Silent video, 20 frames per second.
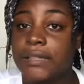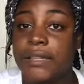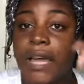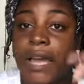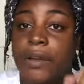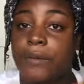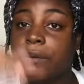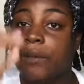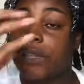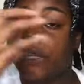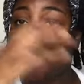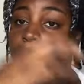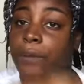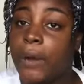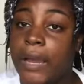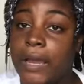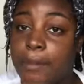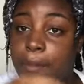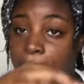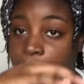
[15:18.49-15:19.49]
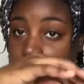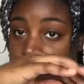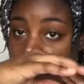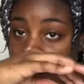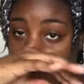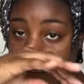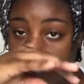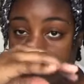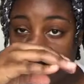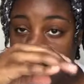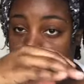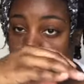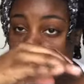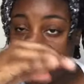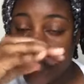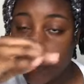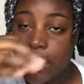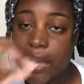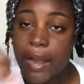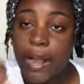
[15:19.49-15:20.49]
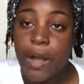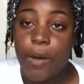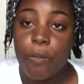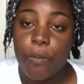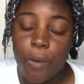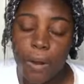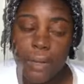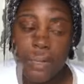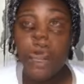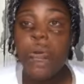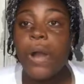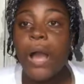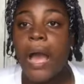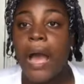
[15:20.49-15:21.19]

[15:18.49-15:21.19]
like really rake my fingers through it like I wanted to.